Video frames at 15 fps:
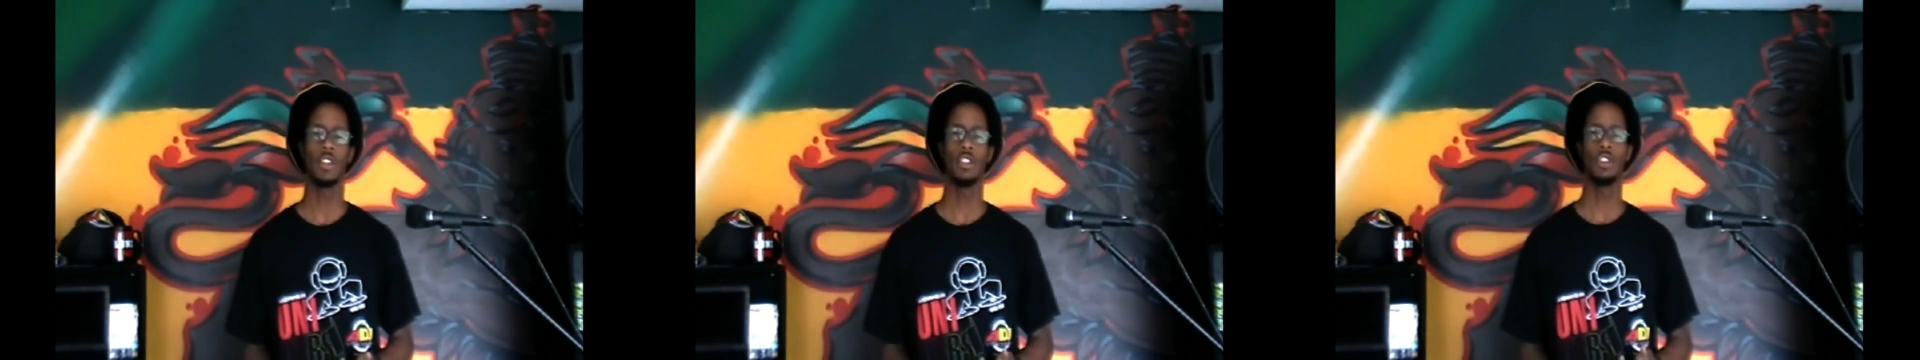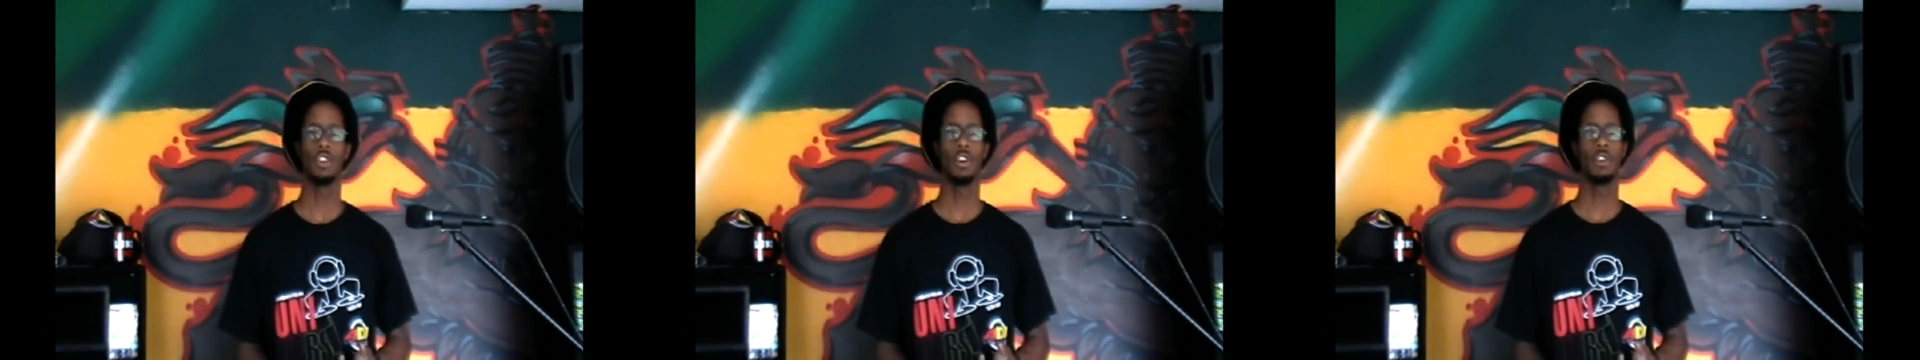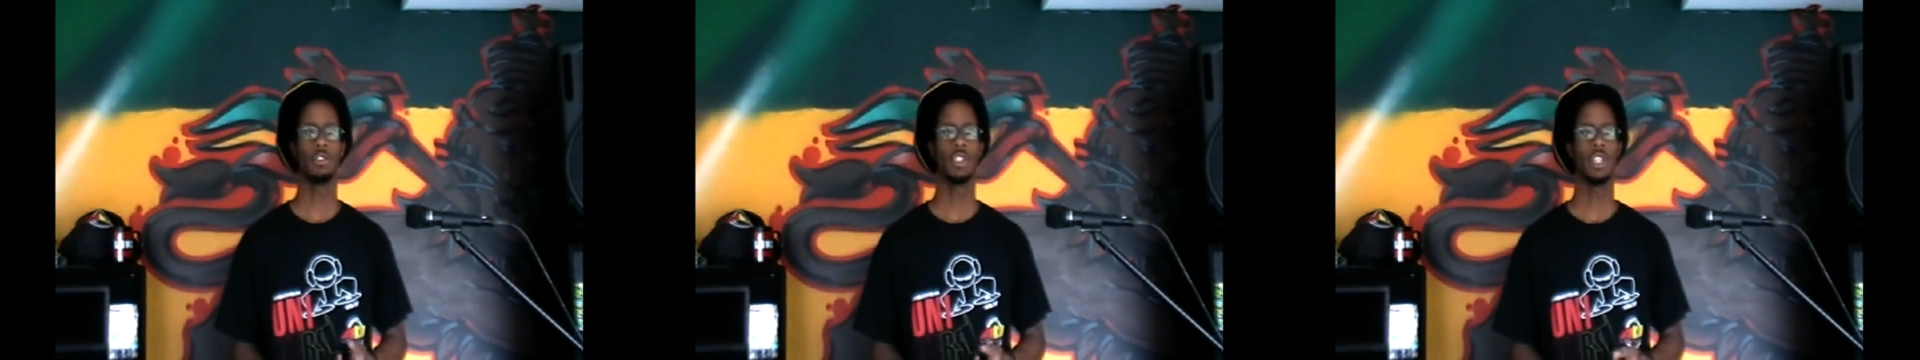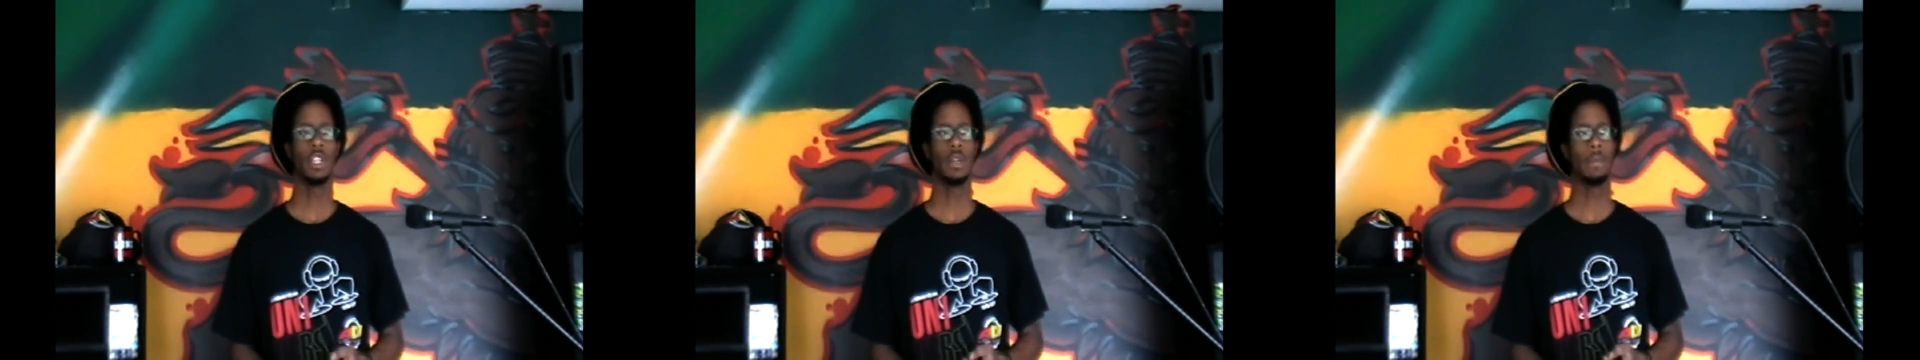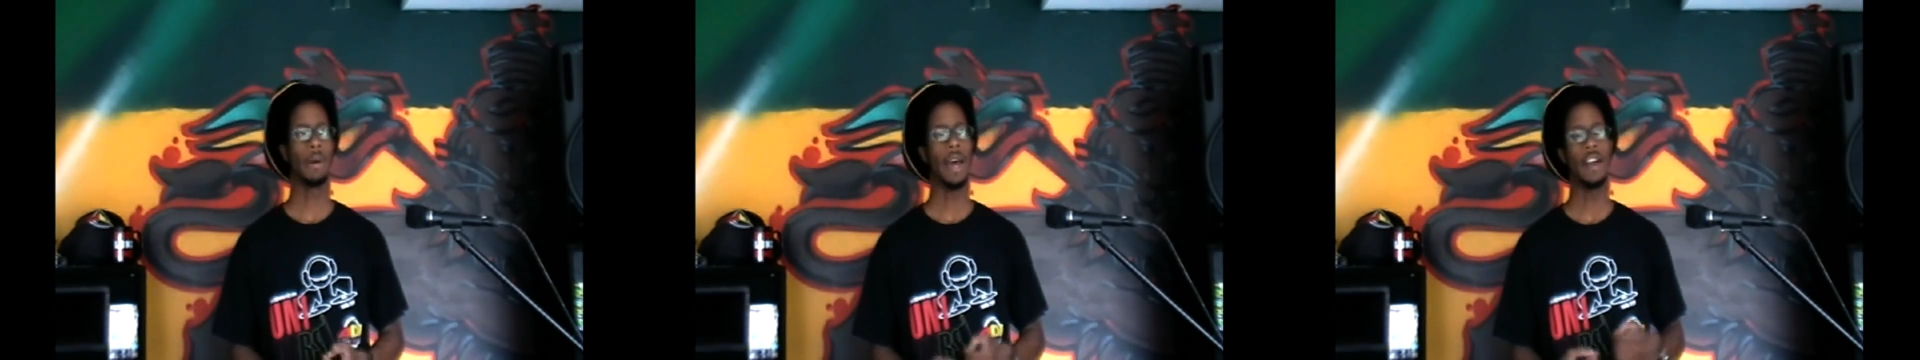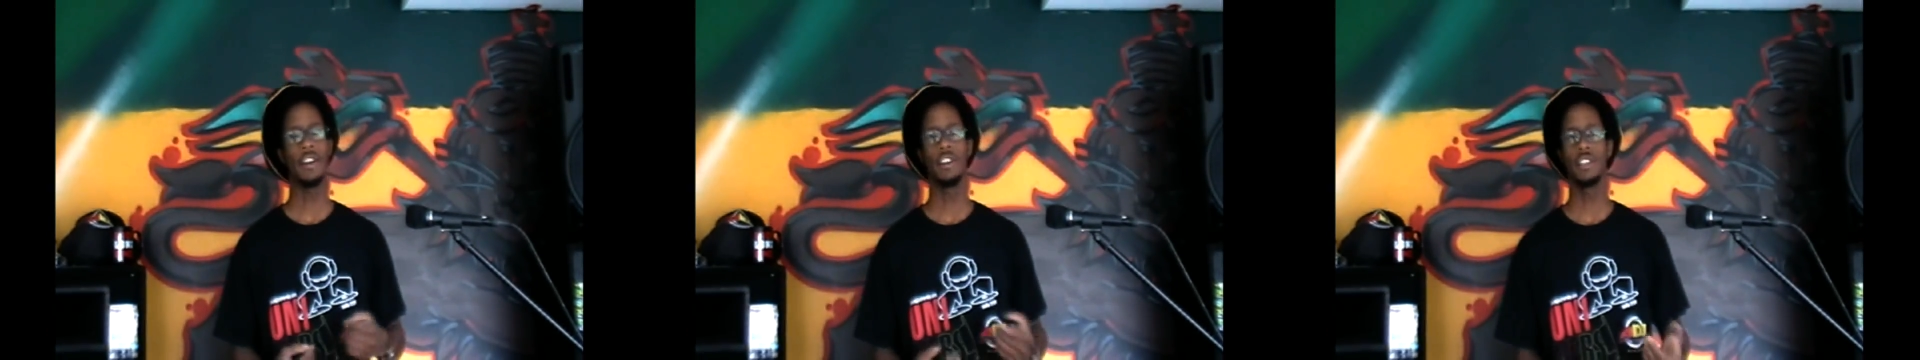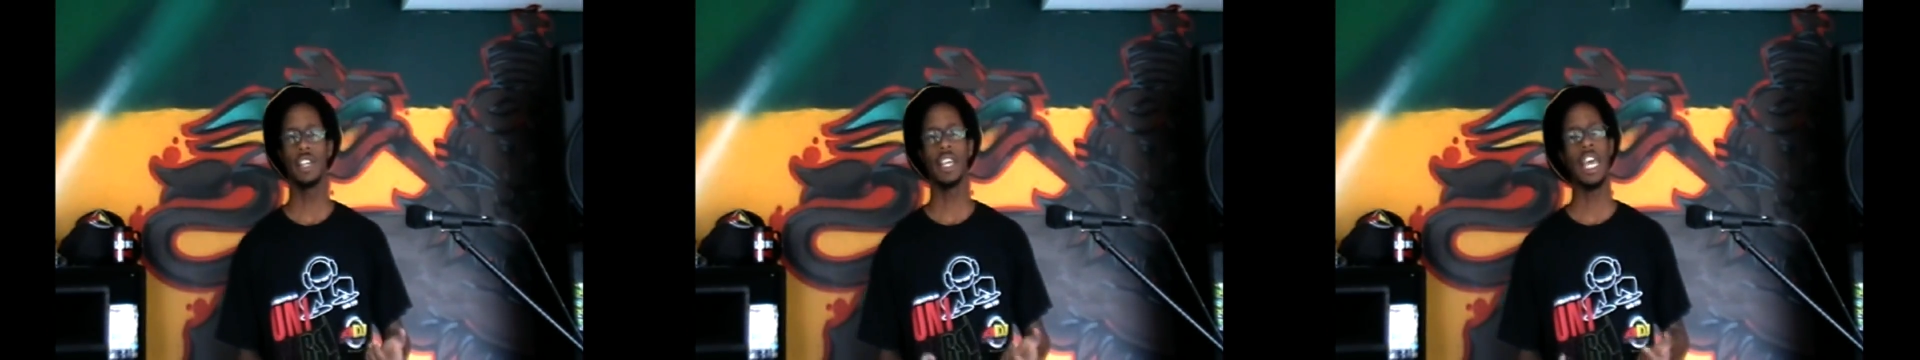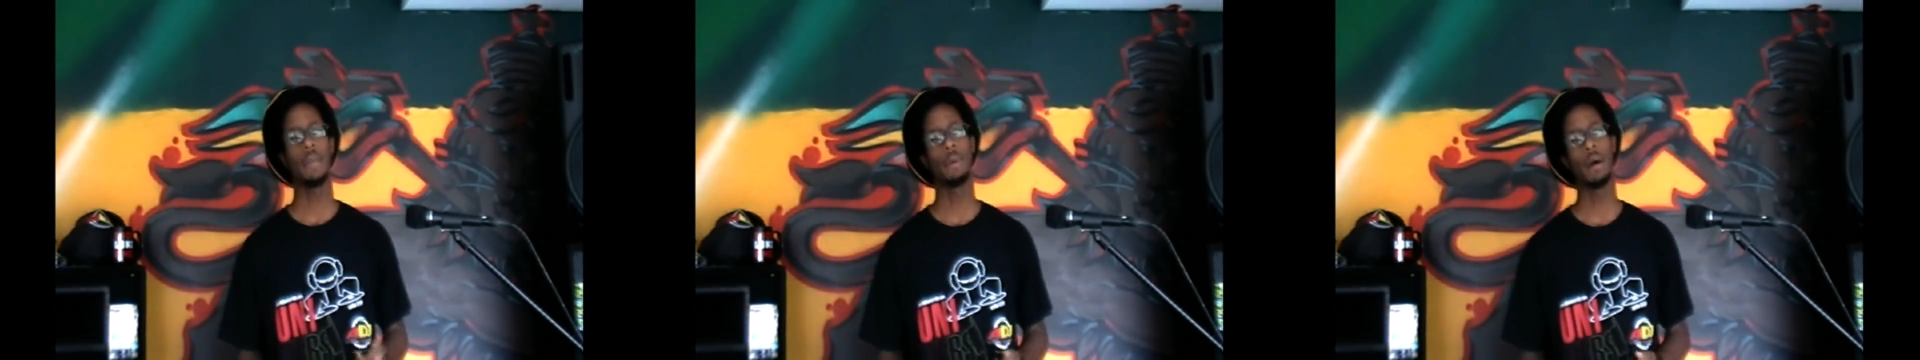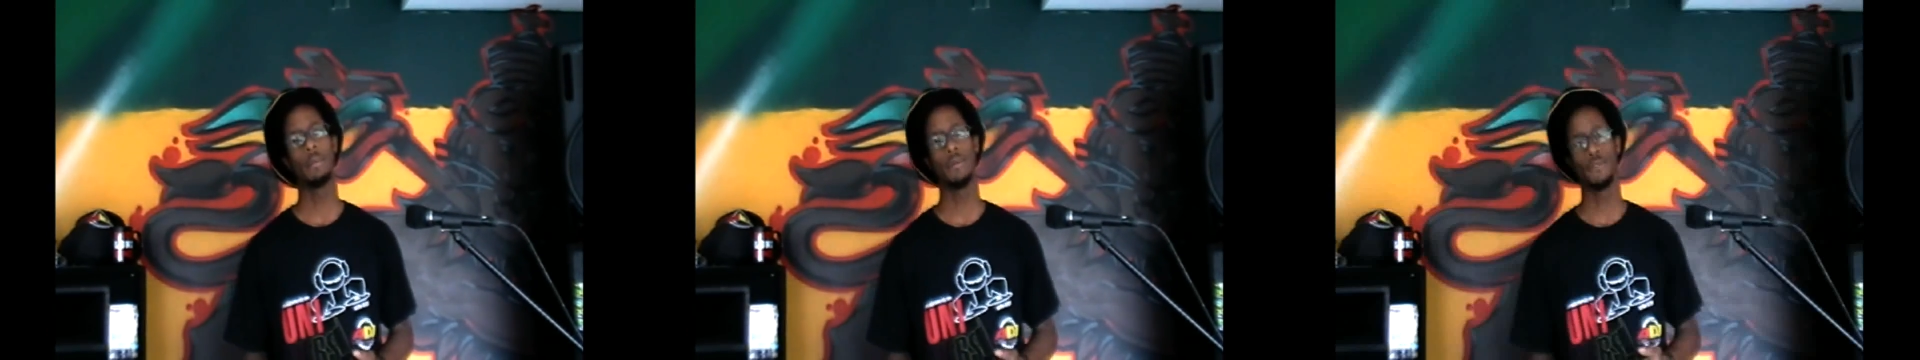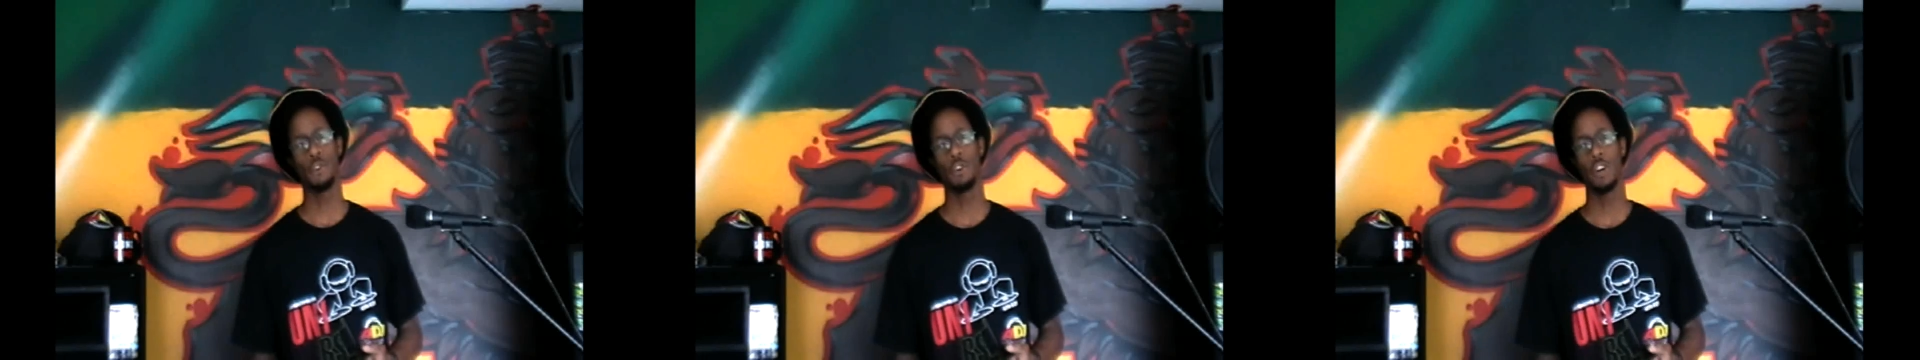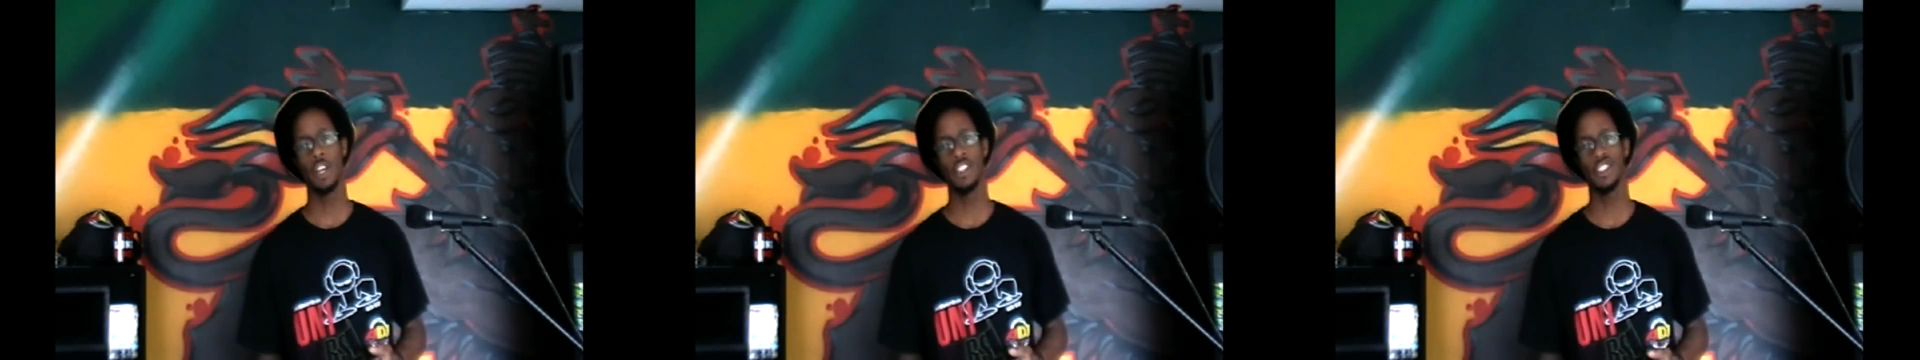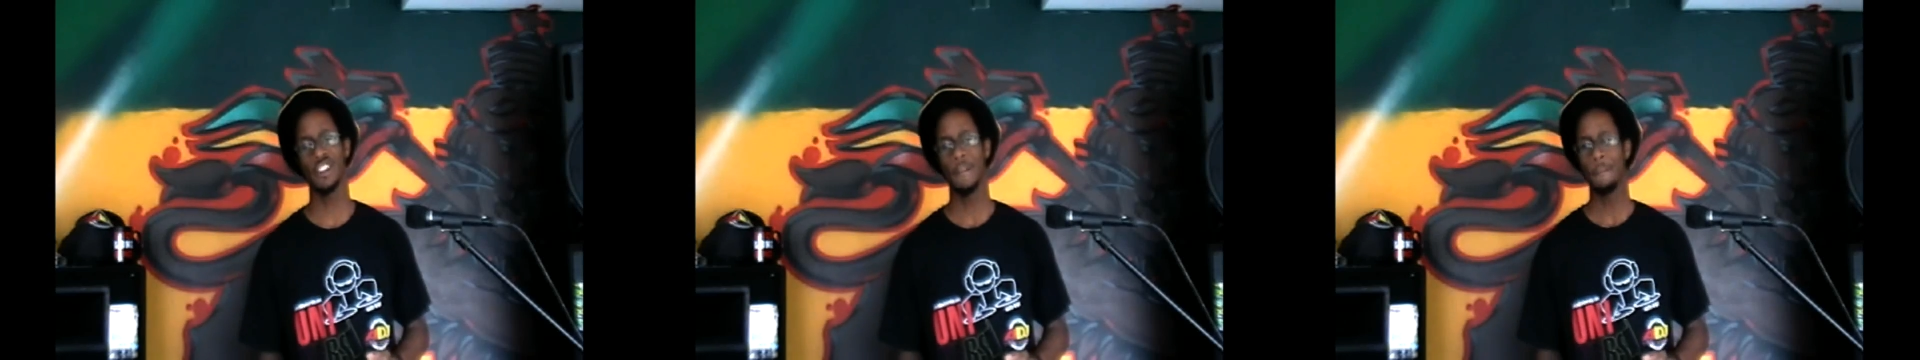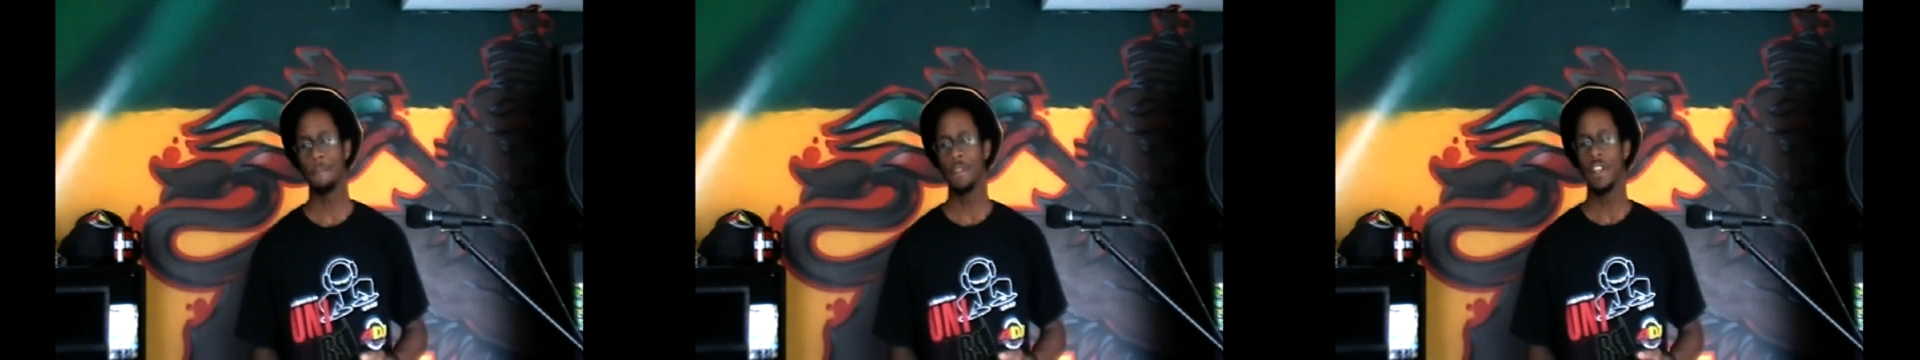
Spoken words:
You know, the pioneers that came out before us,